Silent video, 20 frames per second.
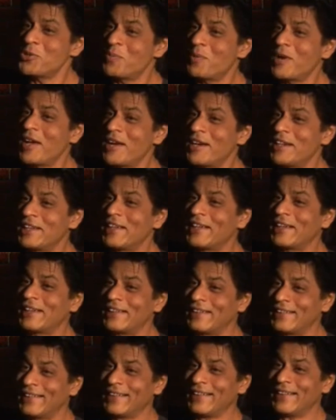Chopra had
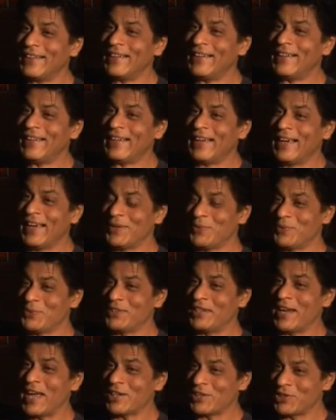directed it. And it
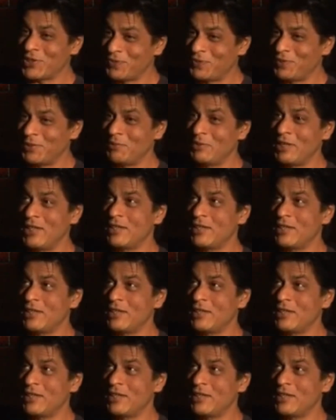was an action film,